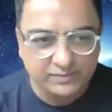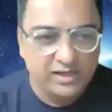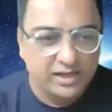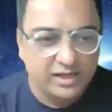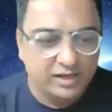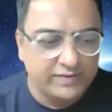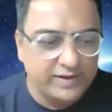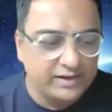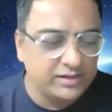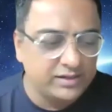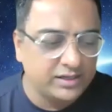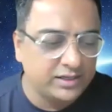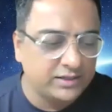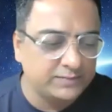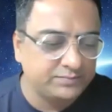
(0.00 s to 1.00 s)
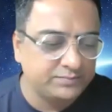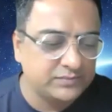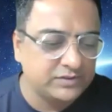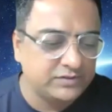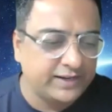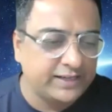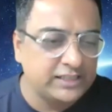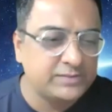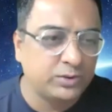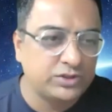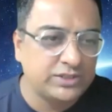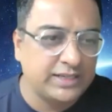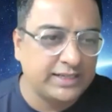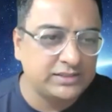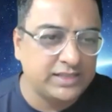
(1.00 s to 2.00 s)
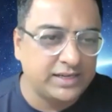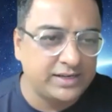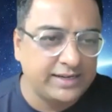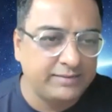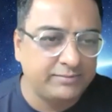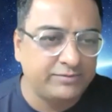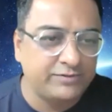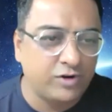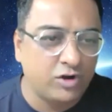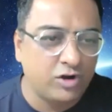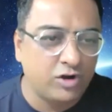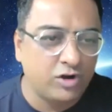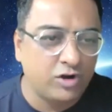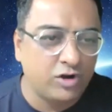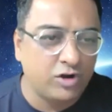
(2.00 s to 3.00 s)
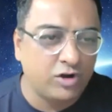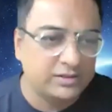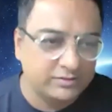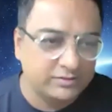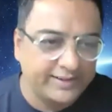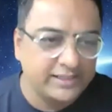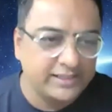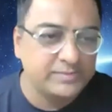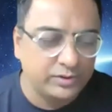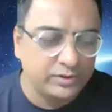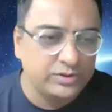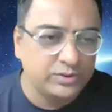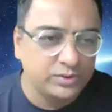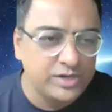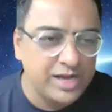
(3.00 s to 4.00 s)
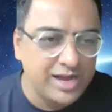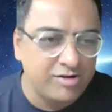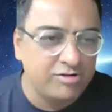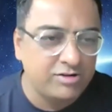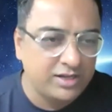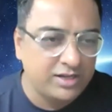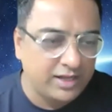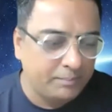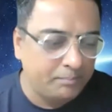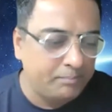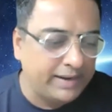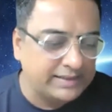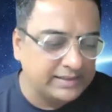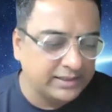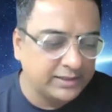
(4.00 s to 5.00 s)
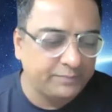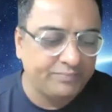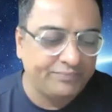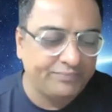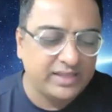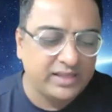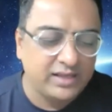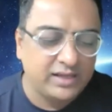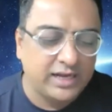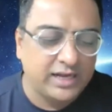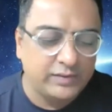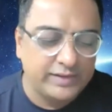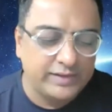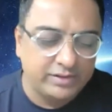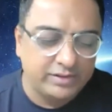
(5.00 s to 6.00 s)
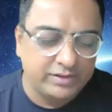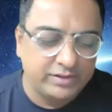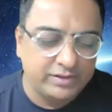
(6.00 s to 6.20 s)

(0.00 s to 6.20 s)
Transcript: uh, when uh, Facebook changed their name from uh, Facebook to now Meta. However,